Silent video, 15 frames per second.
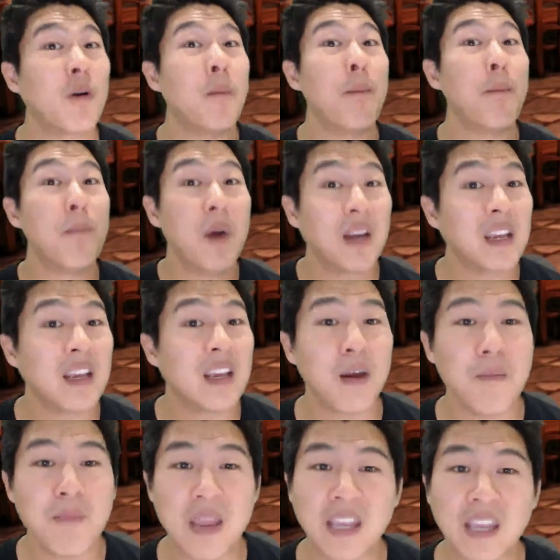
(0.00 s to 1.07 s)
our
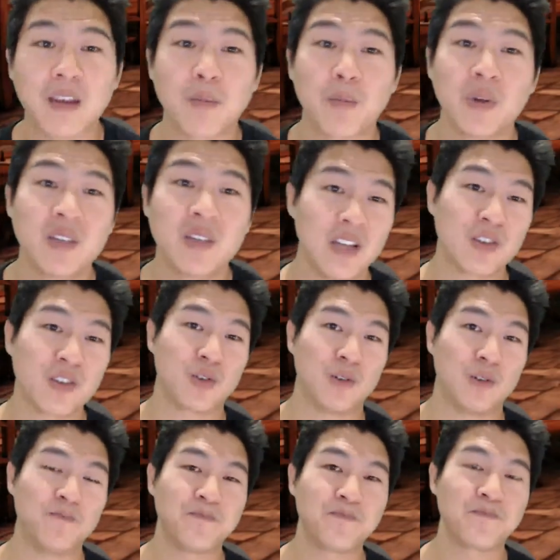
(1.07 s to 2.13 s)
money-making
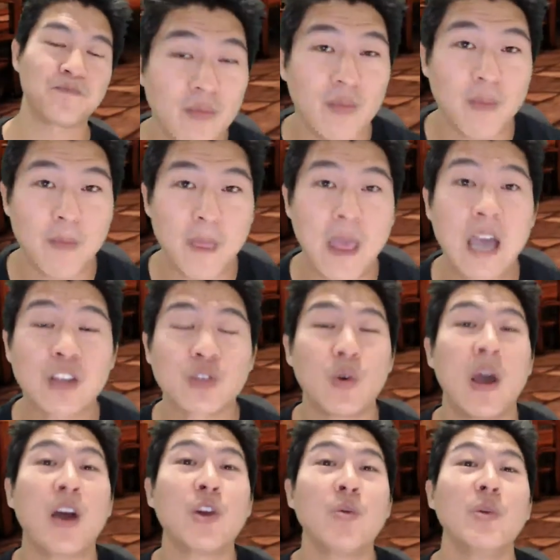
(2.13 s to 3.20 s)
potential. So
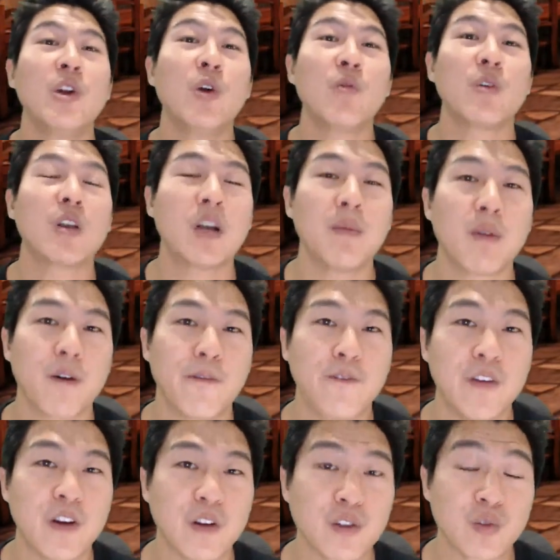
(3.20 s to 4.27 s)
how do we overcome our
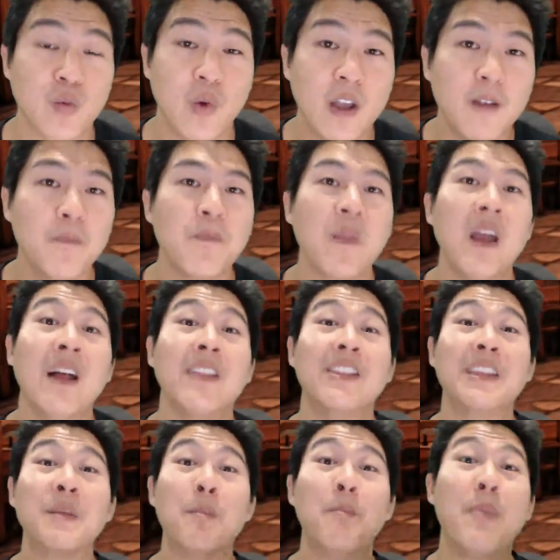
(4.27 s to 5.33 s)
fears? Well,
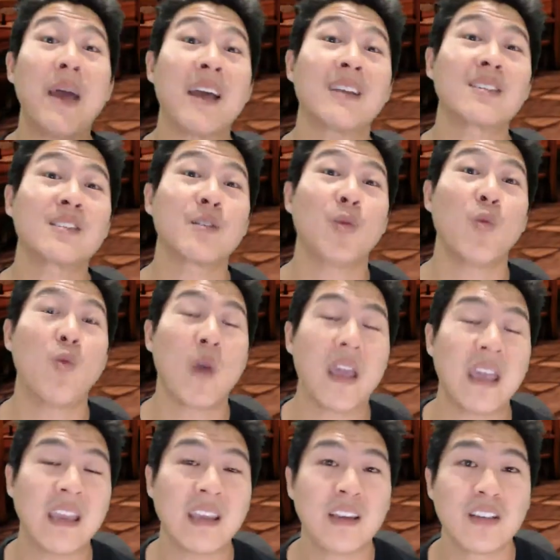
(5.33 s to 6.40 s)
the best
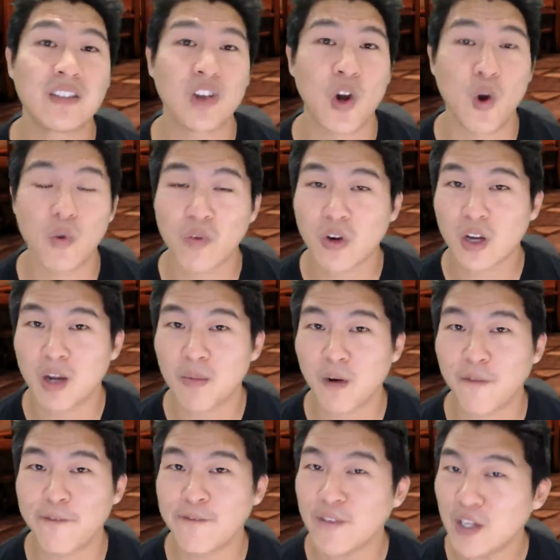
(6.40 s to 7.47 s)
way to overcome
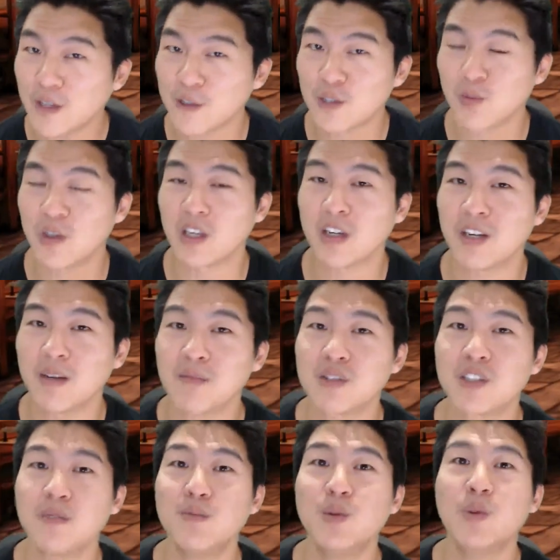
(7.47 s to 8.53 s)
our fears when it comes
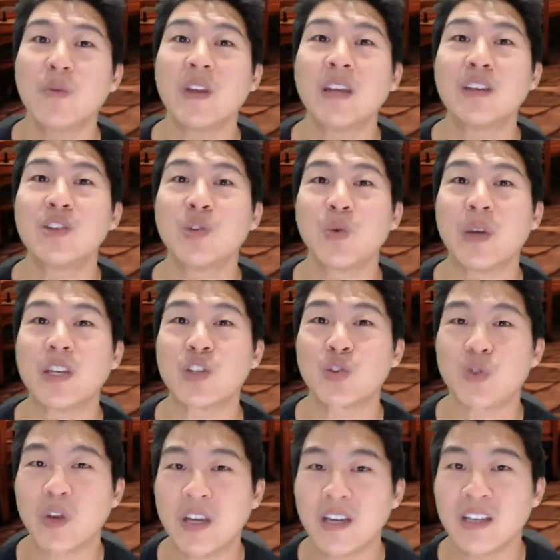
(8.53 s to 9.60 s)
to moving into a
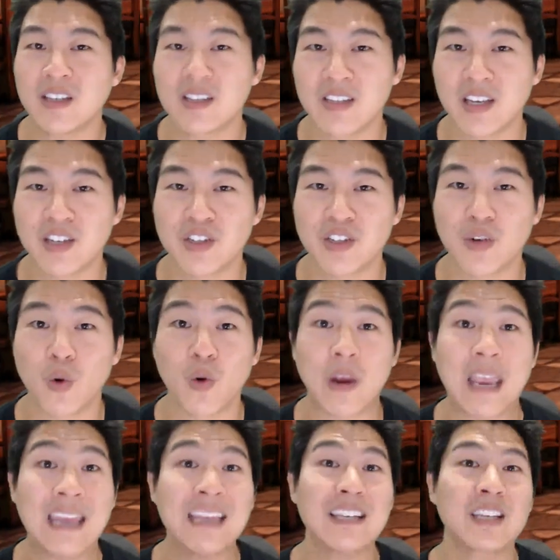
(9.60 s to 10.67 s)
trading session or
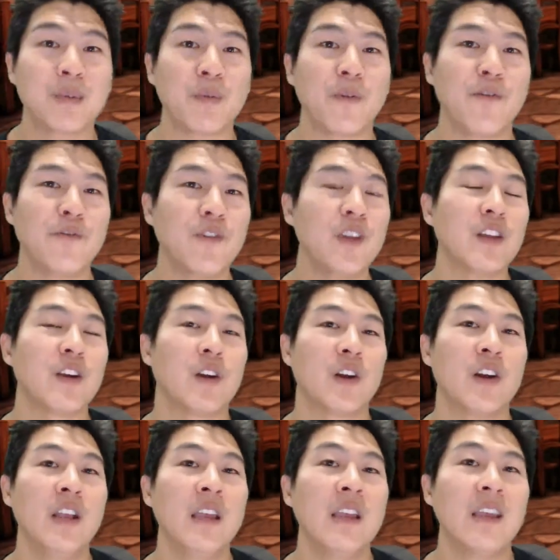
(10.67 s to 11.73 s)
any type of
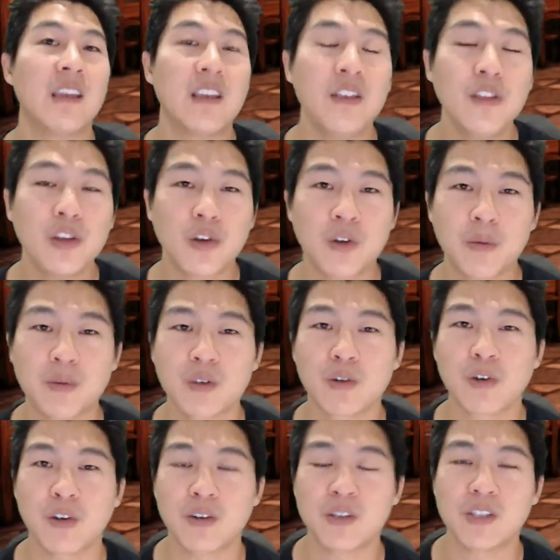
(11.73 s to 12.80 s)
fear in the
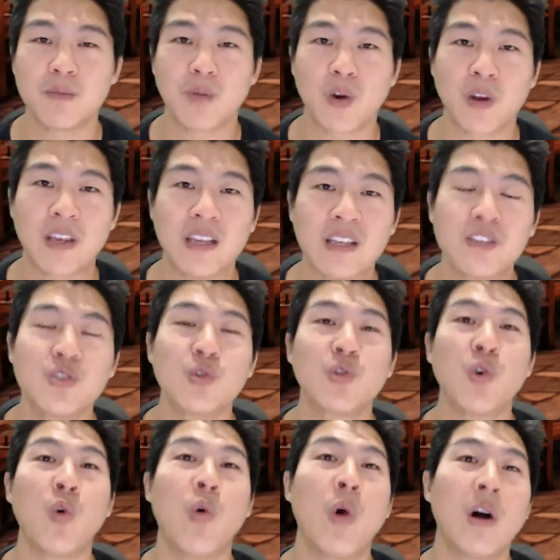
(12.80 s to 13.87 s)
cryptocurrency market is to
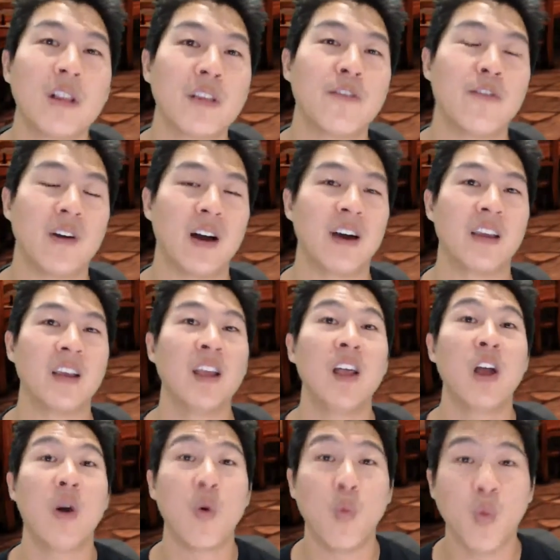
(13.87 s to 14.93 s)
qualify
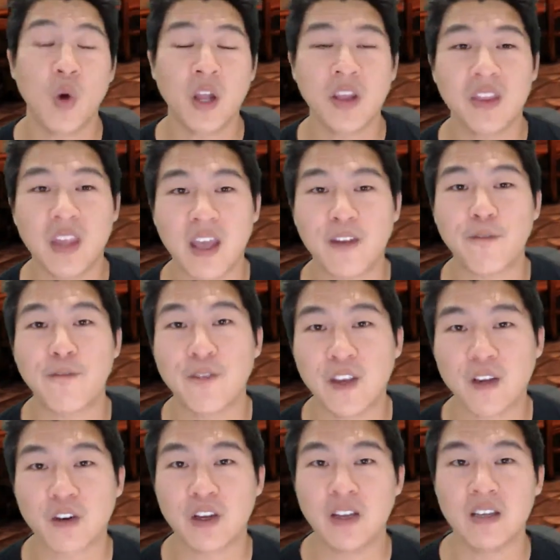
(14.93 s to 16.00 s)
what that
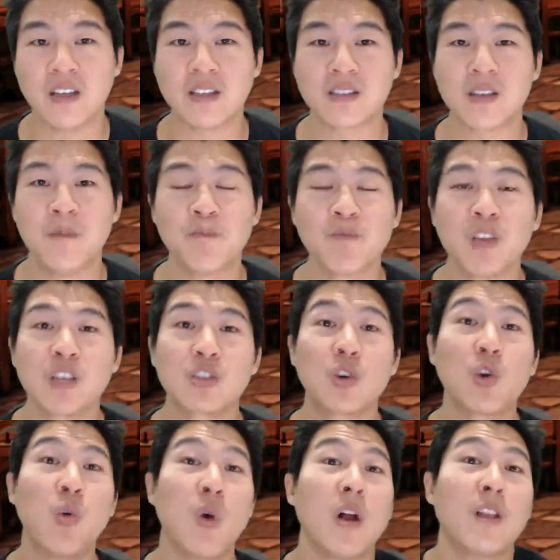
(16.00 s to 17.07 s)
fear is. So
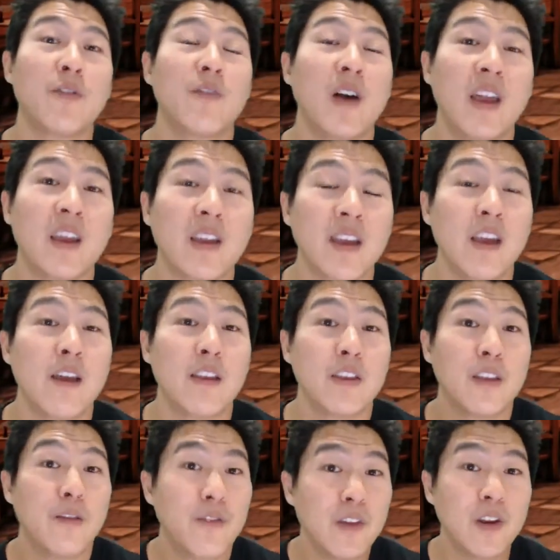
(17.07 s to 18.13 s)
qualifying
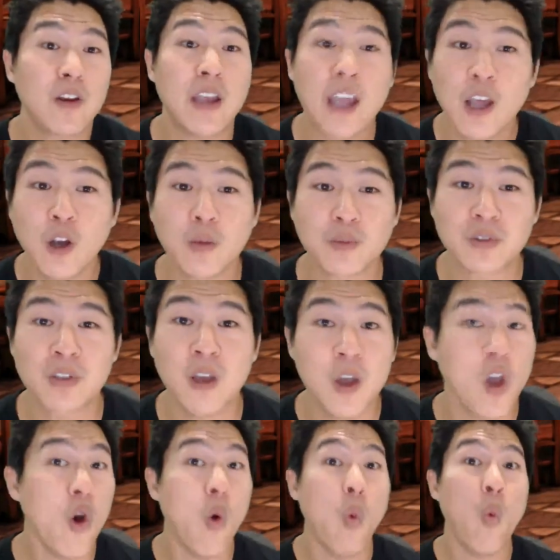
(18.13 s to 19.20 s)
the fear helps.
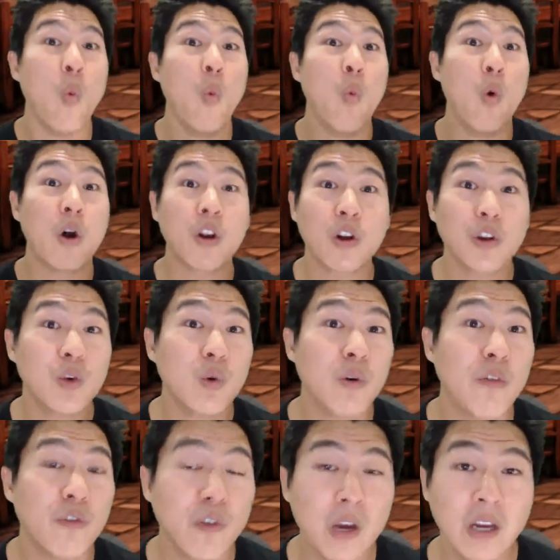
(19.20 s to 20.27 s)
What are you
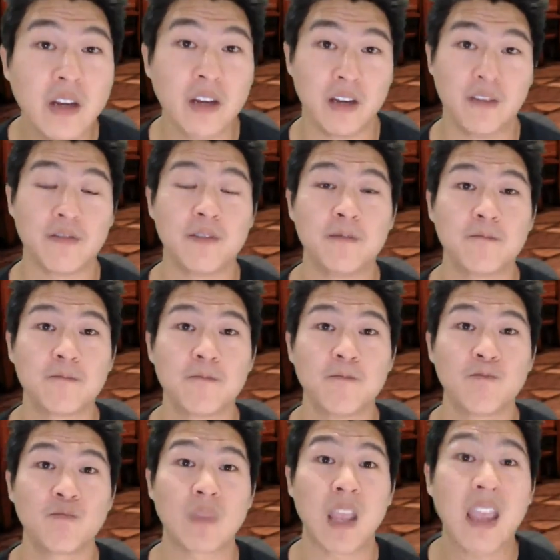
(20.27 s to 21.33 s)
afraid of?
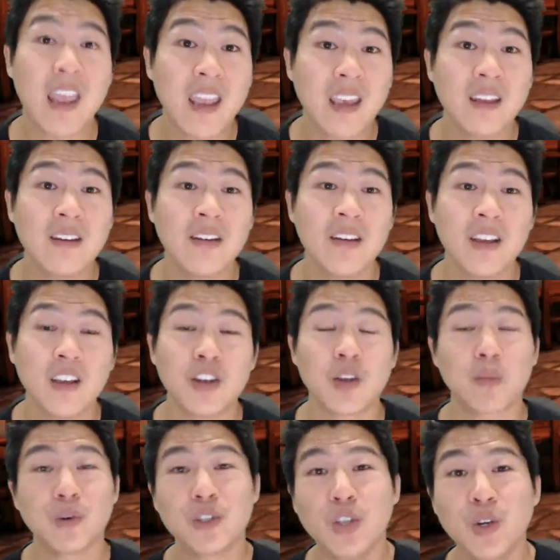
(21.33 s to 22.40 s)
And
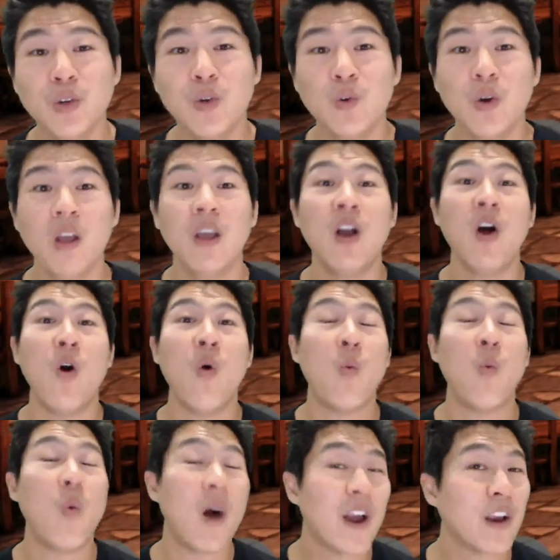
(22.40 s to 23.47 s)
number two,
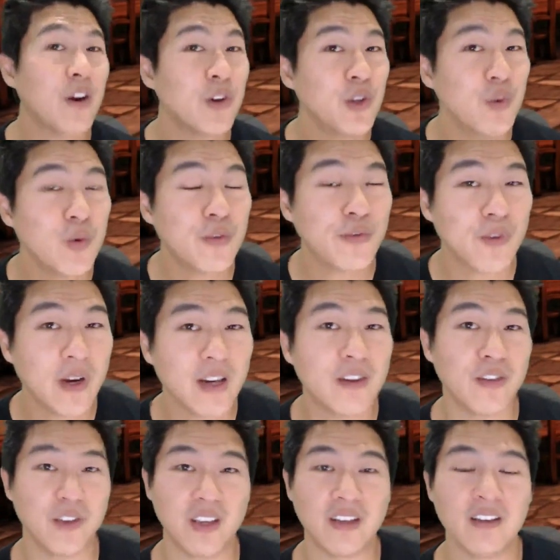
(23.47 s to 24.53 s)
why are you afraid
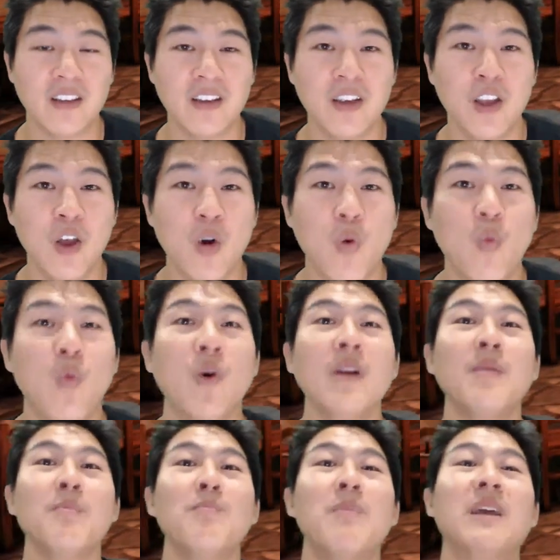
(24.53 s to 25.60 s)
of it?
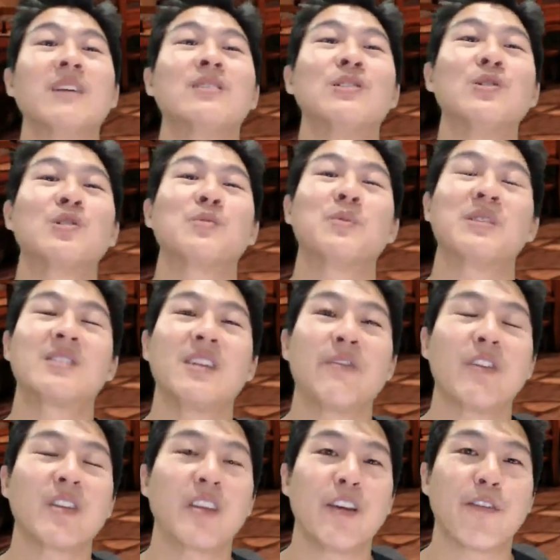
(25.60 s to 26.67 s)
What makes you
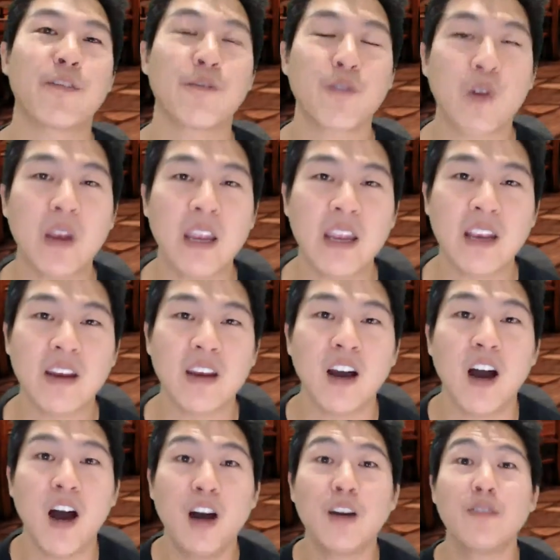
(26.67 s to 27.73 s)
specifically afraid
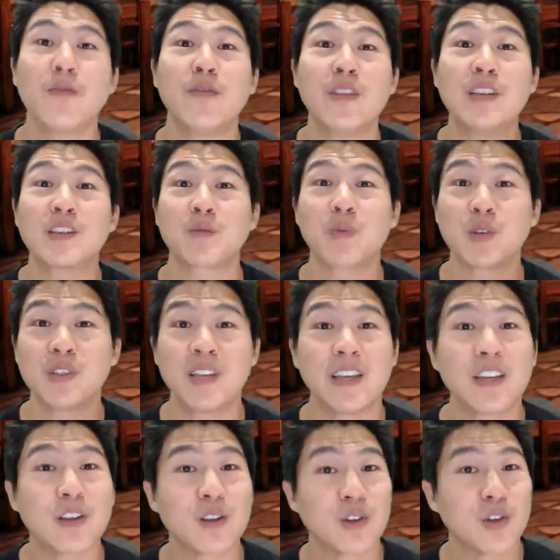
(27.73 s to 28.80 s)
of this
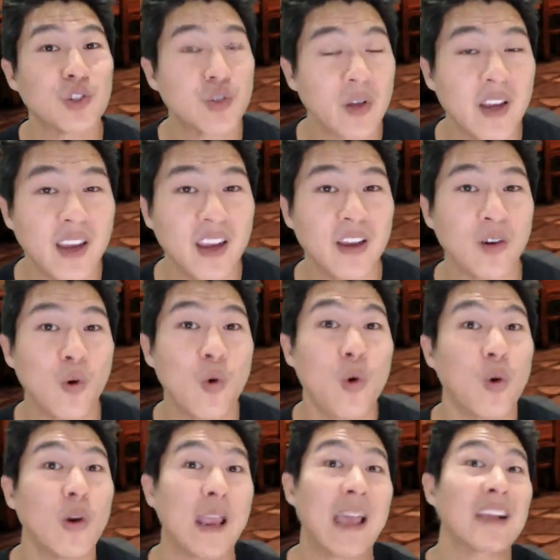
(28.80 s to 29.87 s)
particular trade
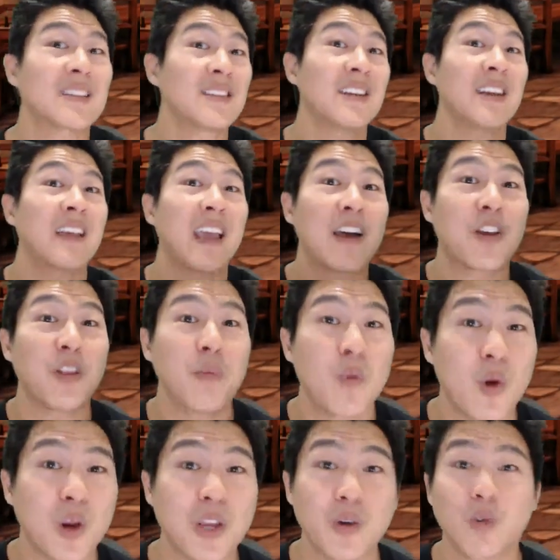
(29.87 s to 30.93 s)
or exiting out of the
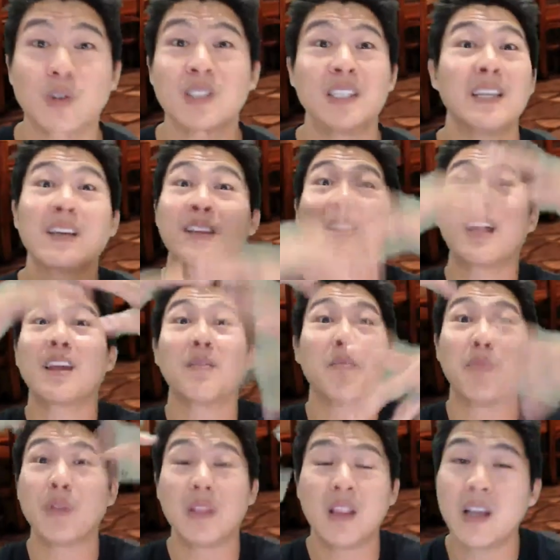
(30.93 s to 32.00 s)
market or seeing a lot of
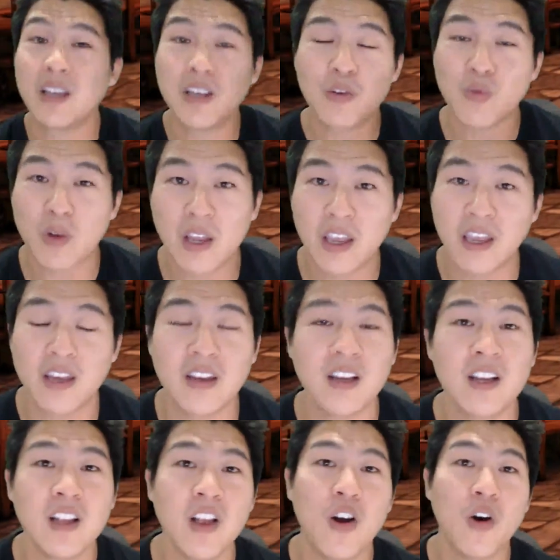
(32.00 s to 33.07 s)
bloody red
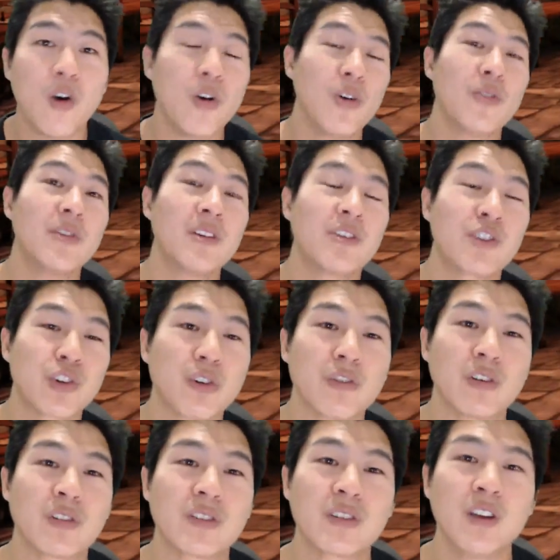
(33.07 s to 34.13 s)
on the
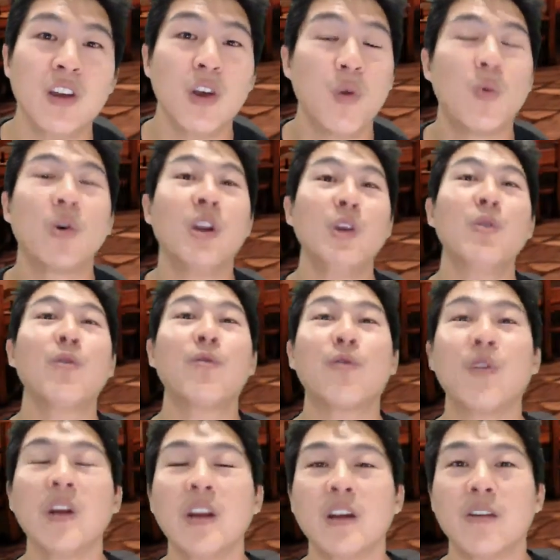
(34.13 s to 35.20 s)
charts? What are you
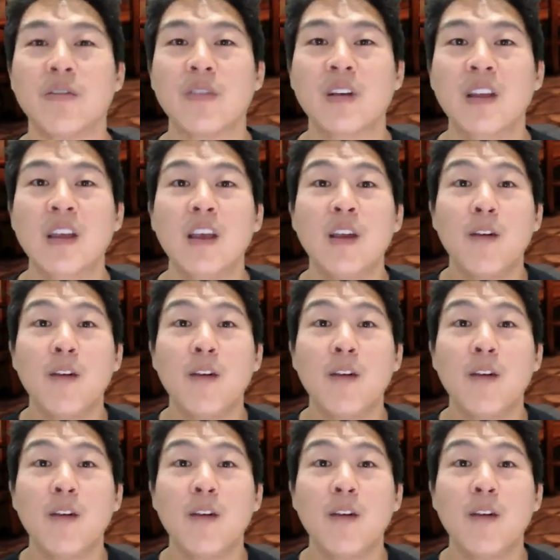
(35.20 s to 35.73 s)
afraid of?